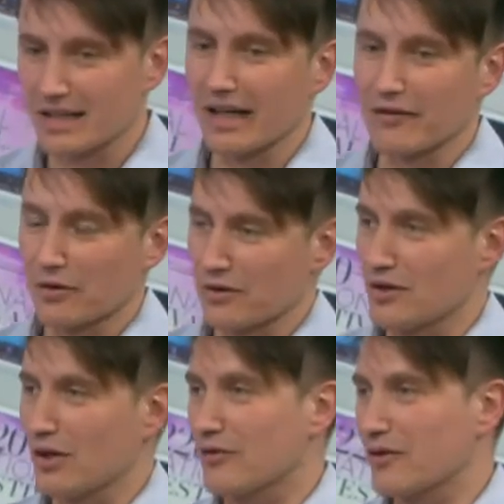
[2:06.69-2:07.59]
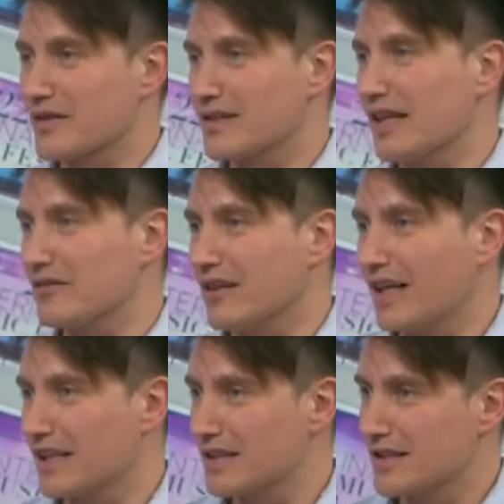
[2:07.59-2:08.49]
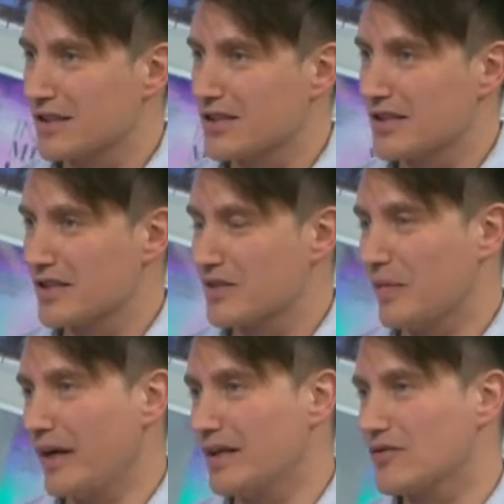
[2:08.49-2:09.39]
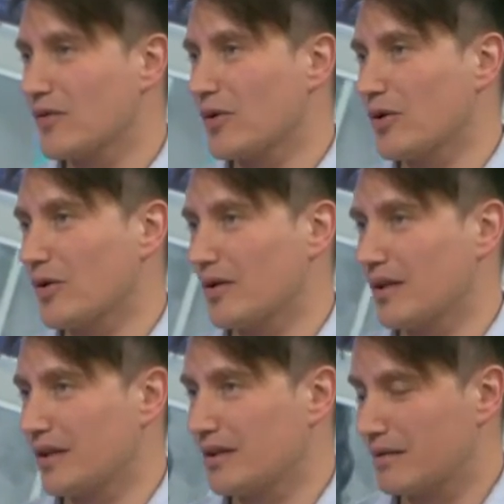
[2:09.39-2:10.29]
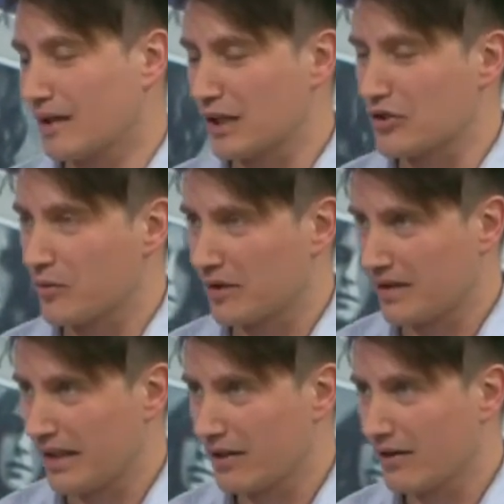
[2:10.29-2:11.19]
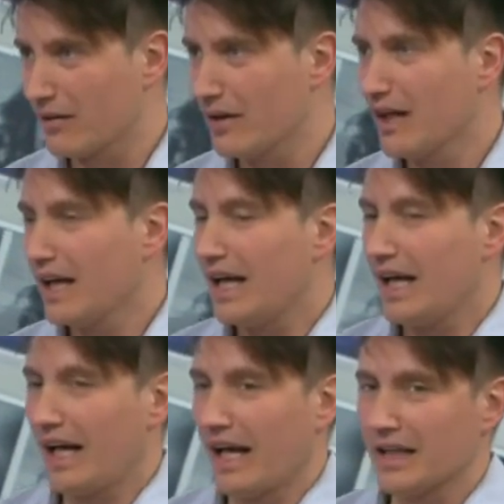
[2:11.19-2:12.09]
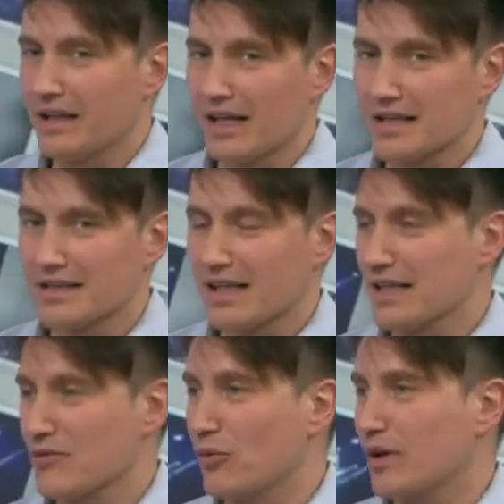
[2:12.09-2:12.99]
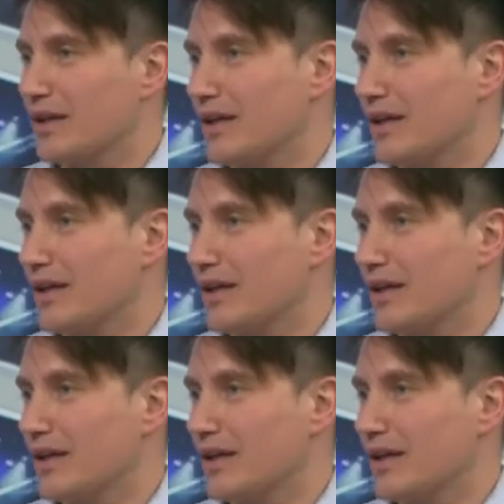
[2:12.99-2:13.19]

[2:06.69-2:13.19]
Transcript: I wrote a song for Slavko Kalazic, Space, for the country Montenegro. And that's where